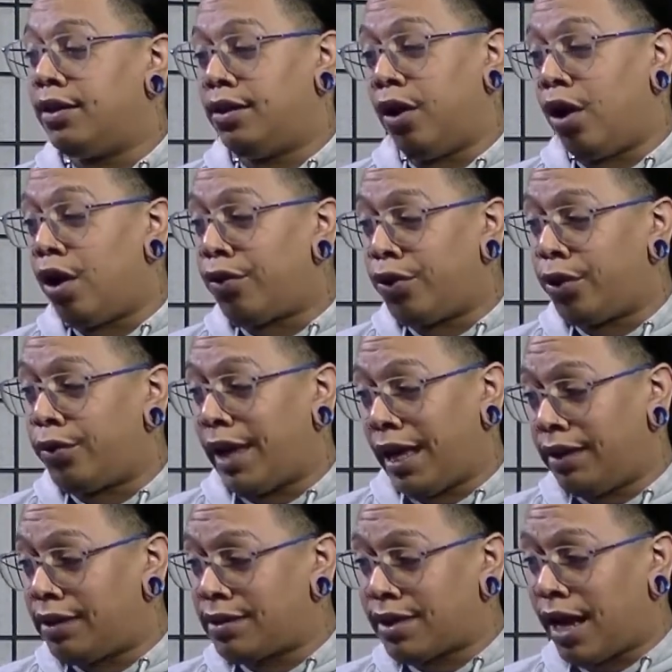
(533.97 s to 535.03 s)
Although that
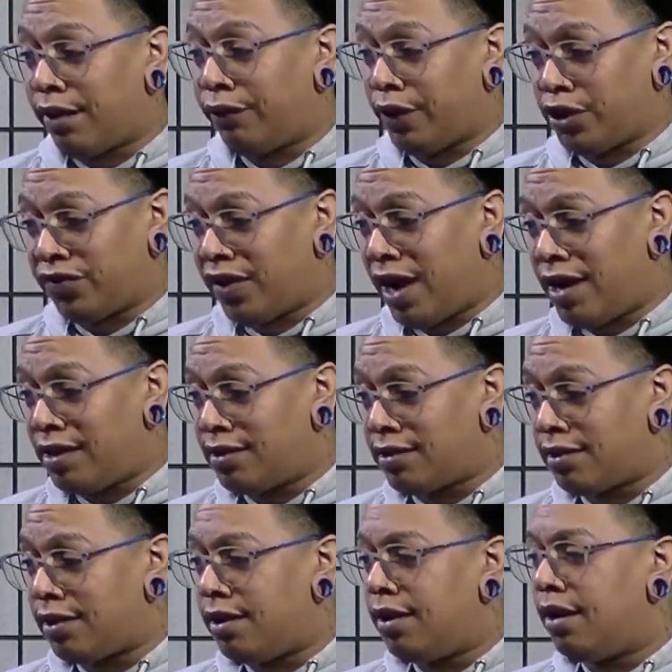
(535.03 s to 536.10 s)
looks like french
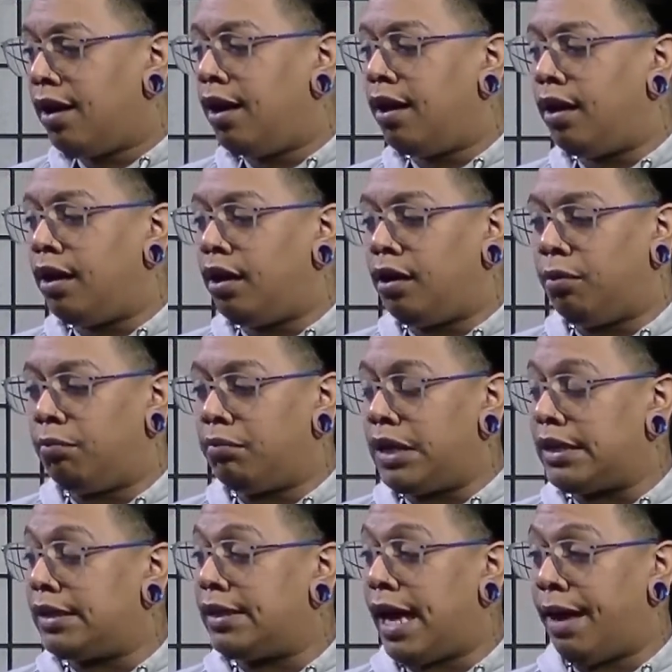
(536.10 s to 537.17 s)
fries. Um,
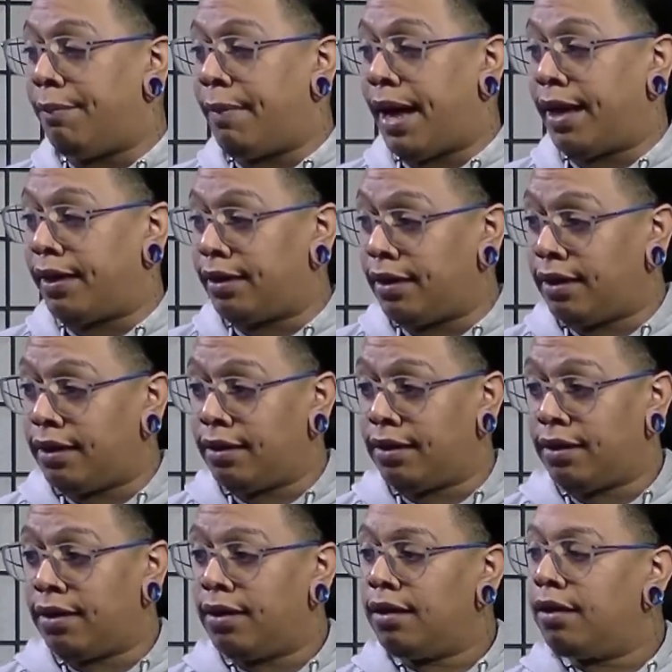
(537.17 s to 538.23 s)
it's not my thing,
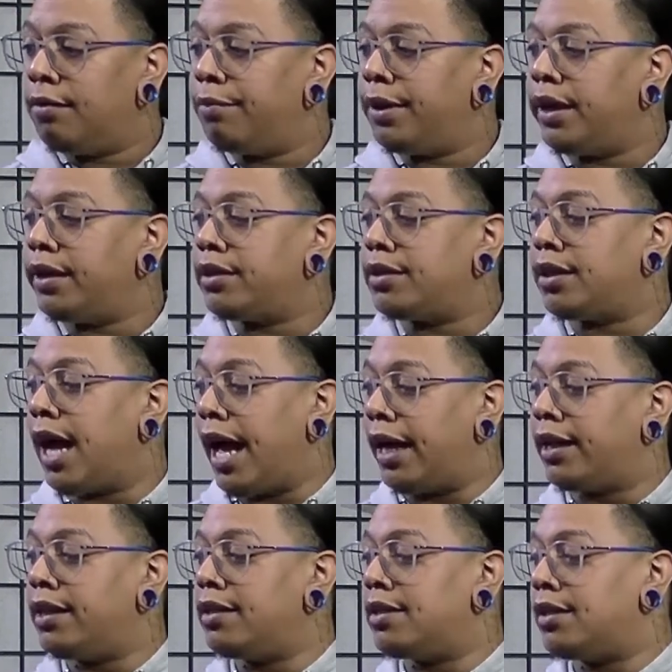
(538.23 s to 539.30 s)
but I
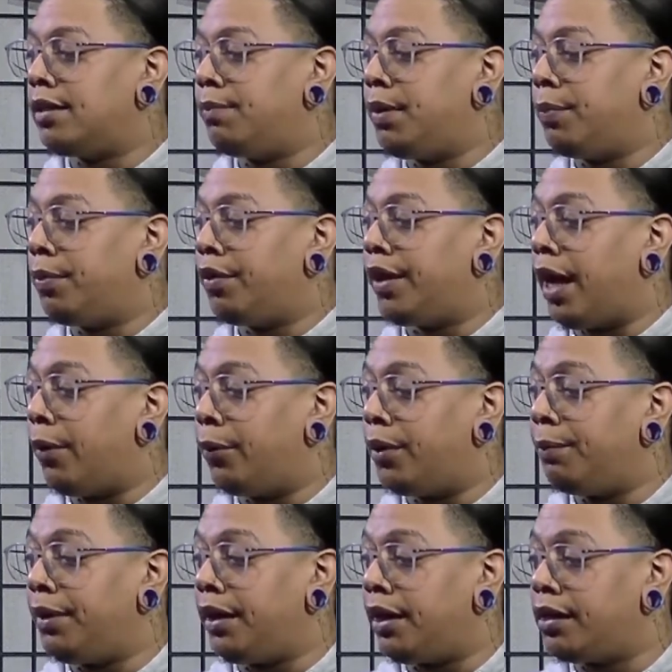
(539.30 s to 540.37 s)
can see people that
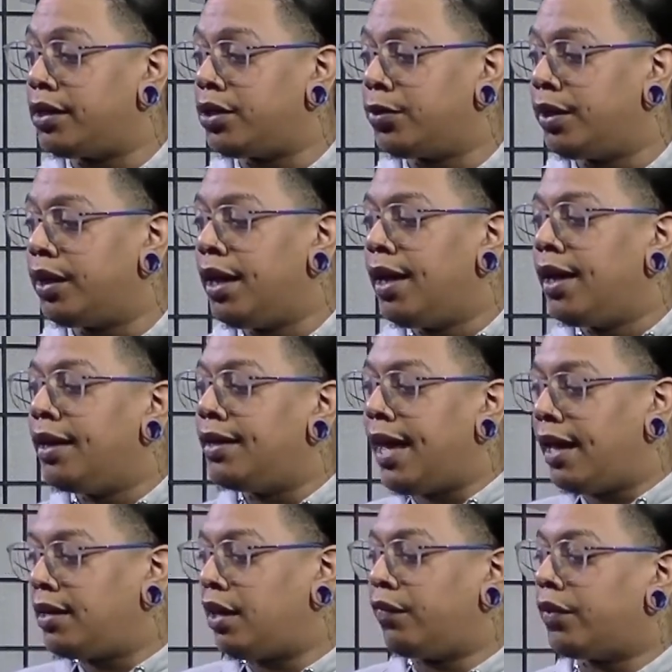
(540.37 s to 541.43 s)
would be into it.
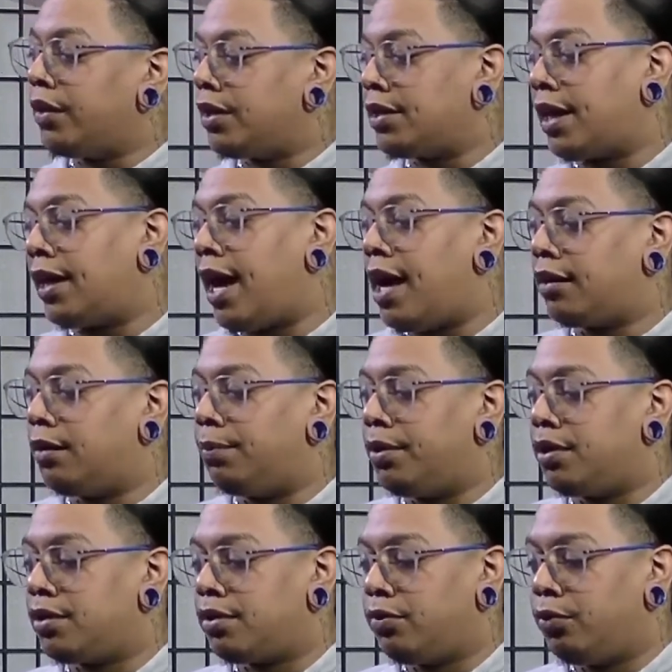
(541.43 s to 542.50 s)
That definitely looks like an octopus.